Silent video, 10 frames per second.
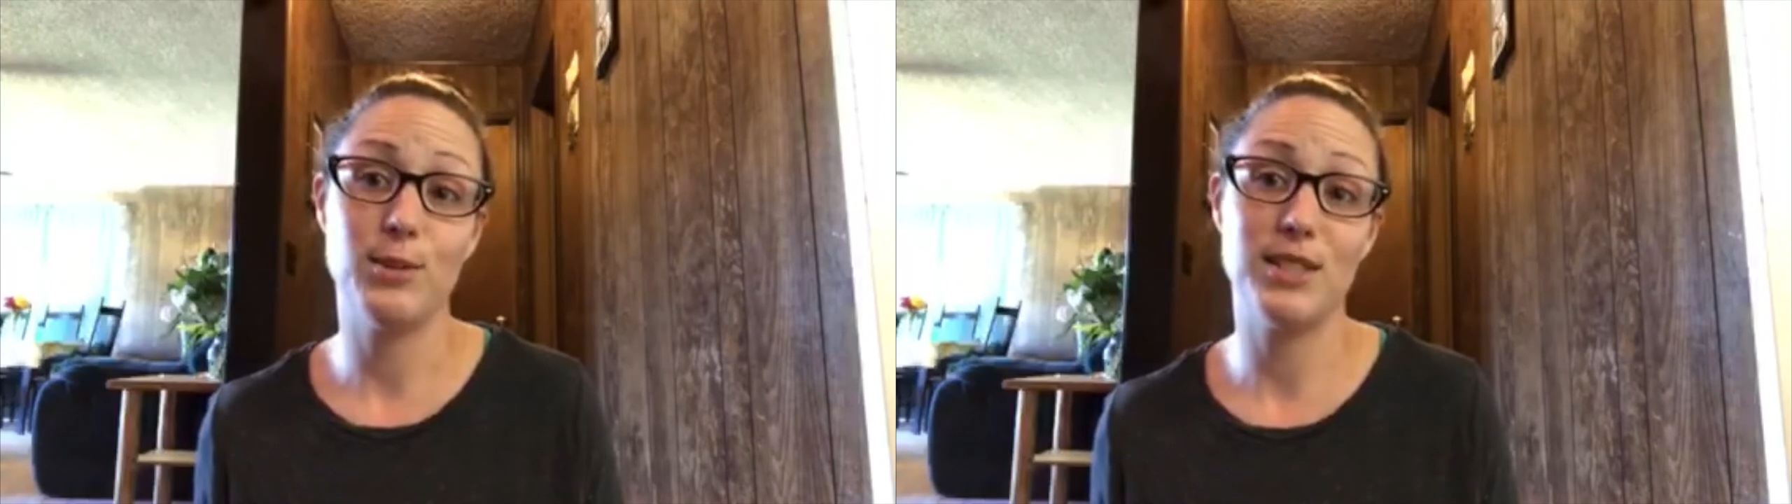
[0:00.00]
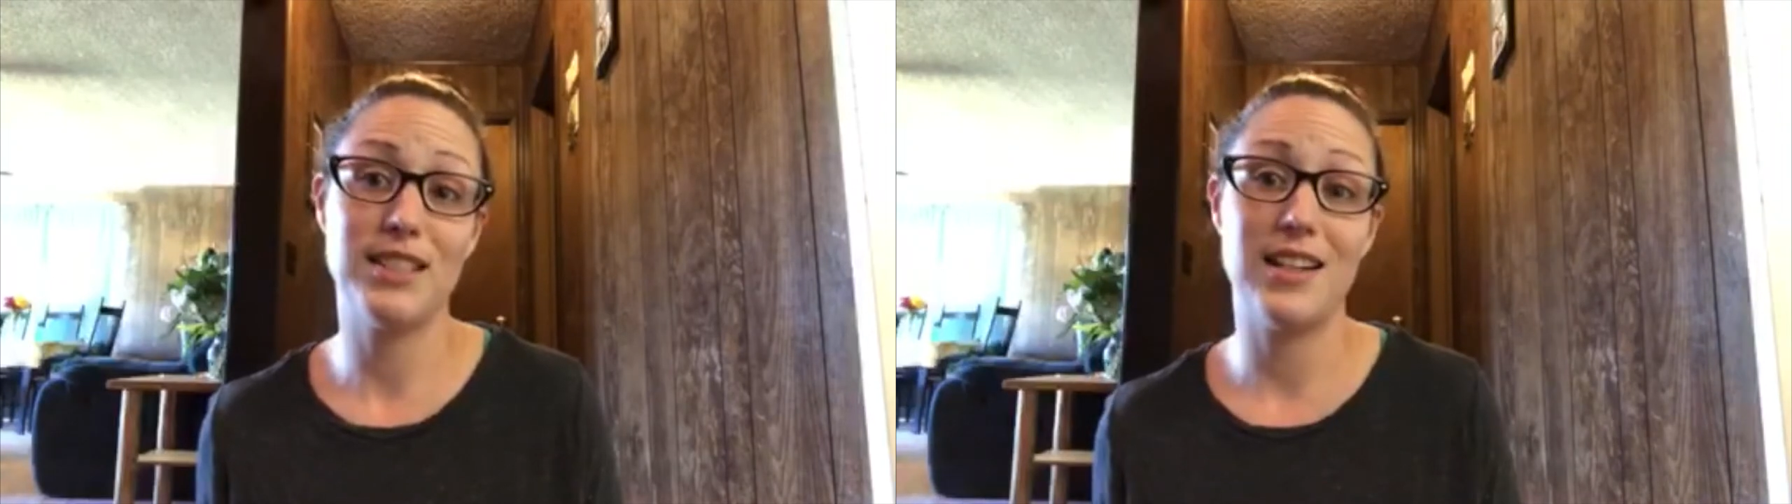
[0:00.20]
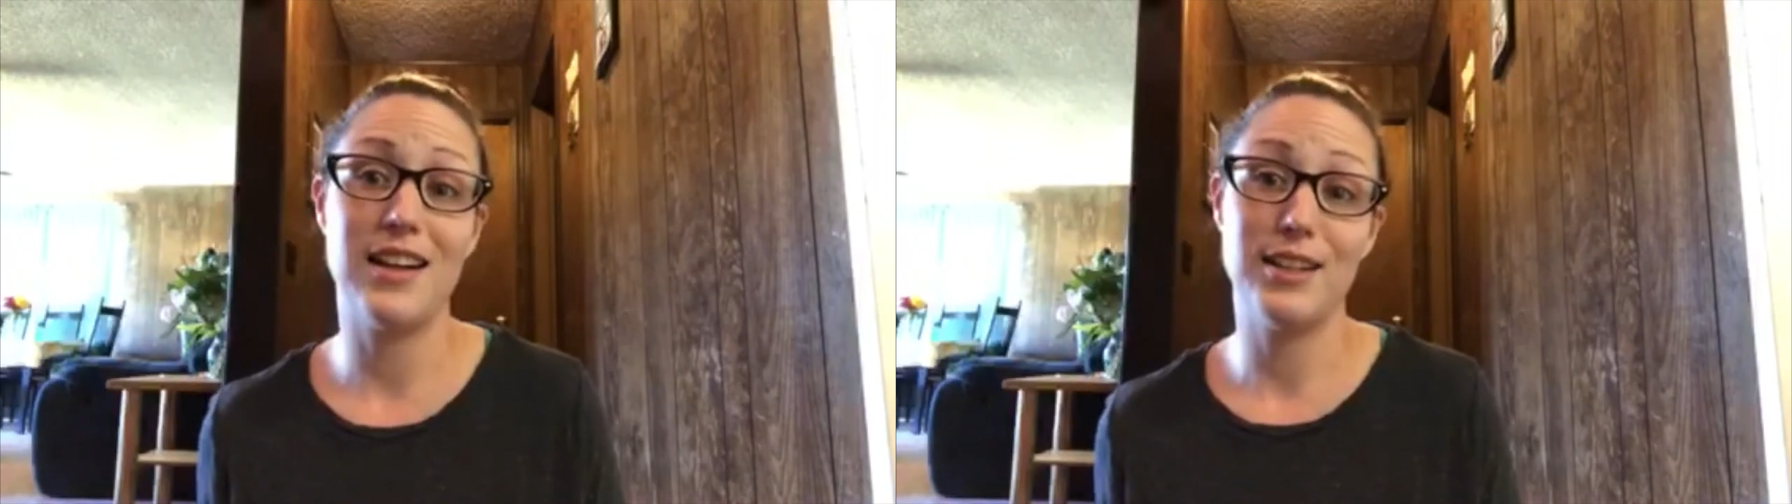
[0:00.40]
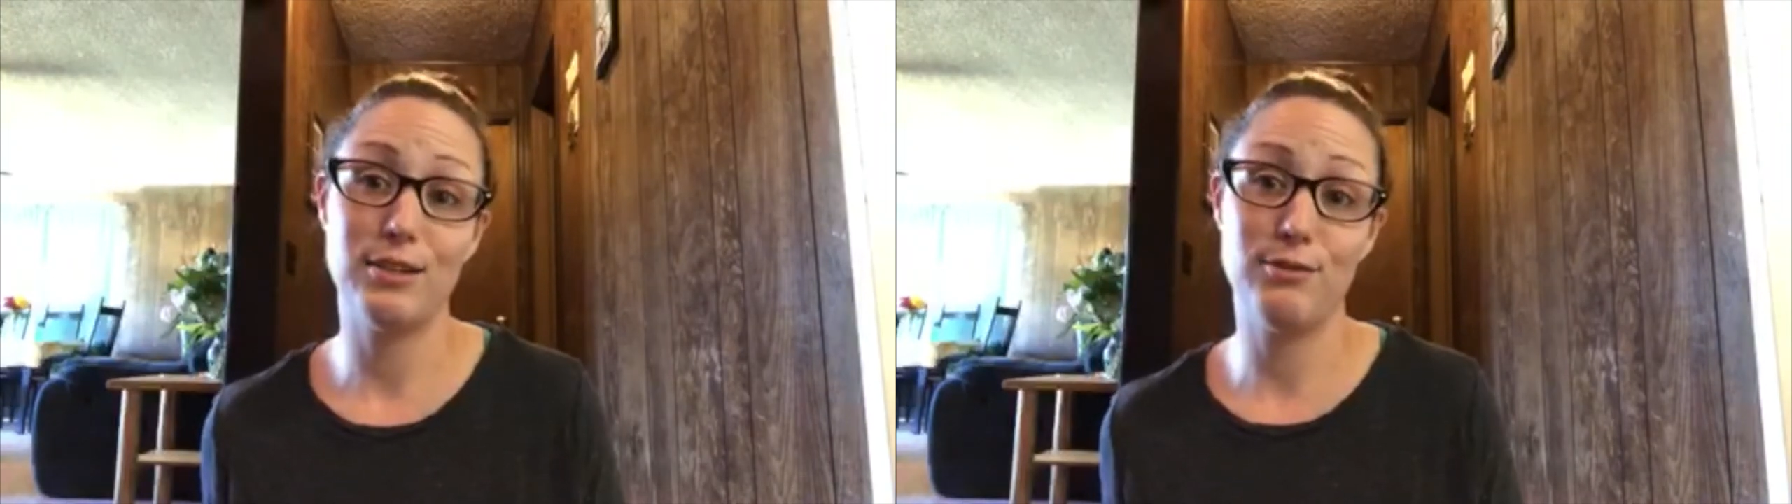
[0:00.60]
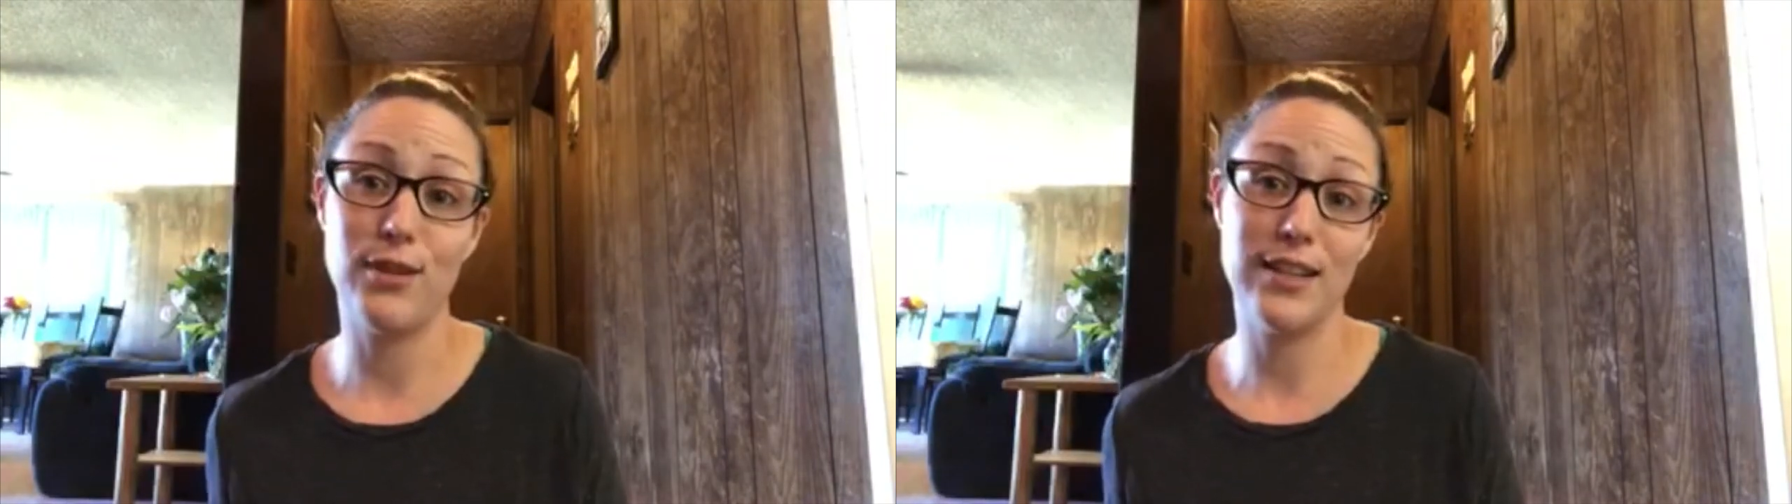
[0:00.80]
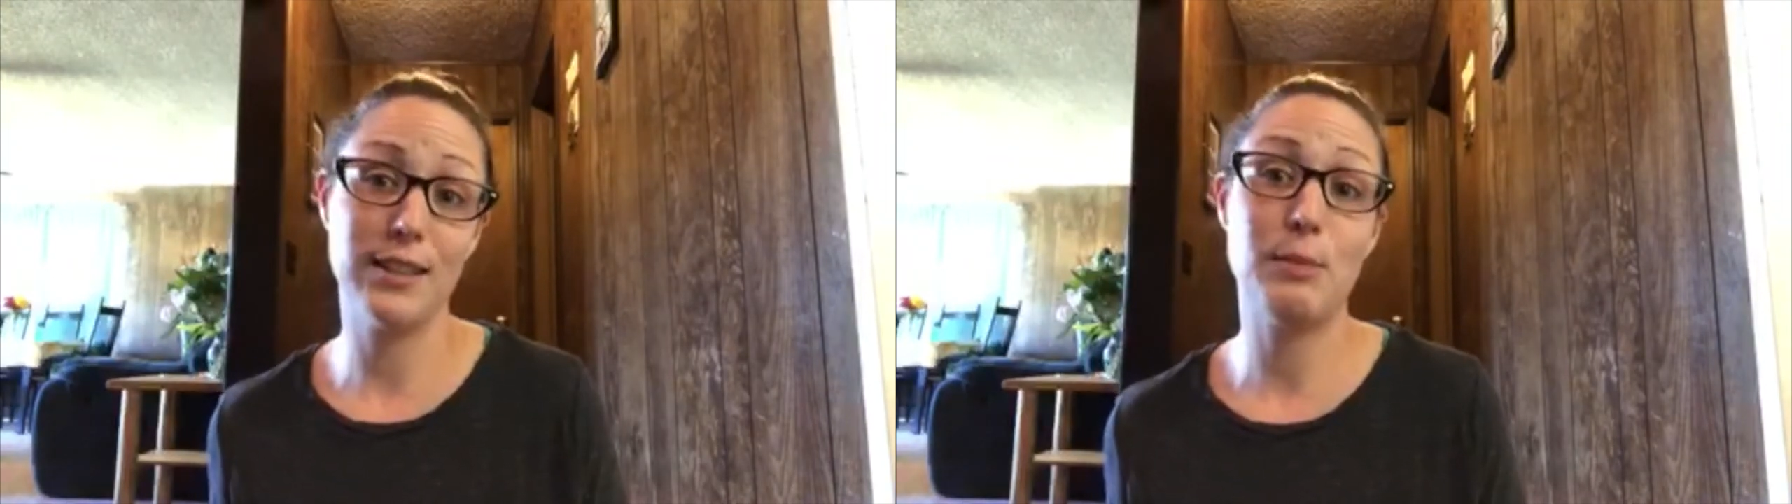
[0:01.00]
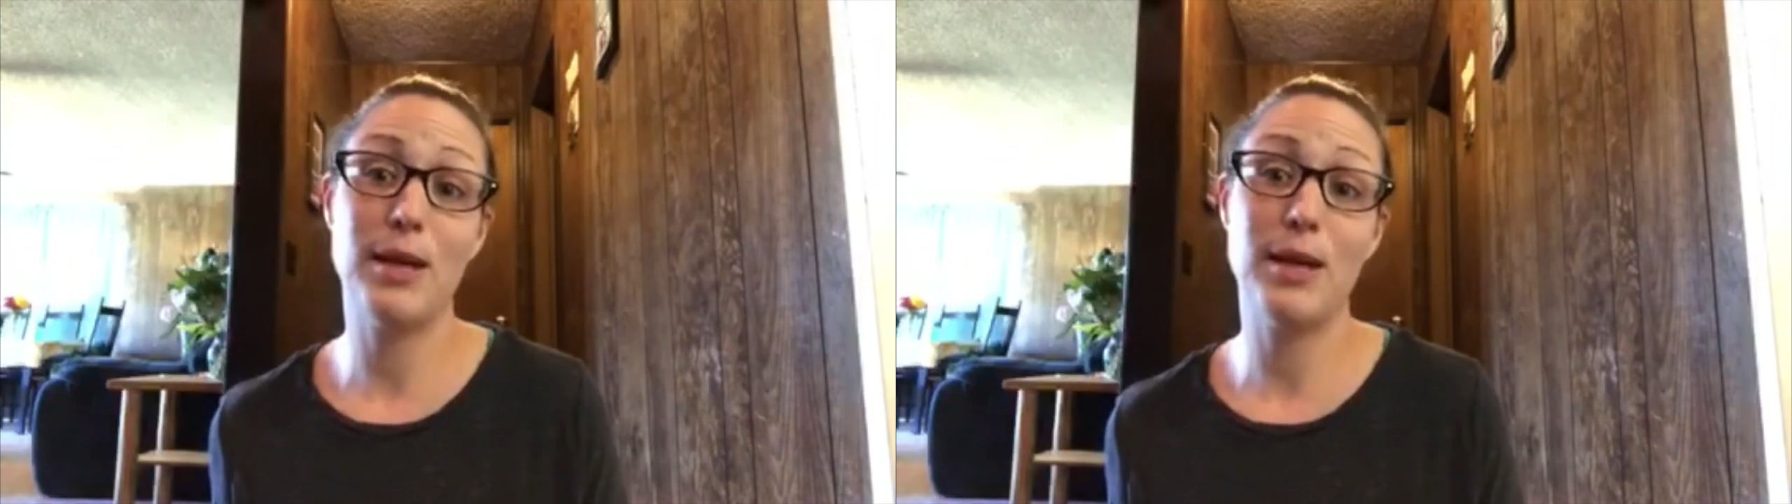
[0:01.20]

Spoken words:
was that I could finally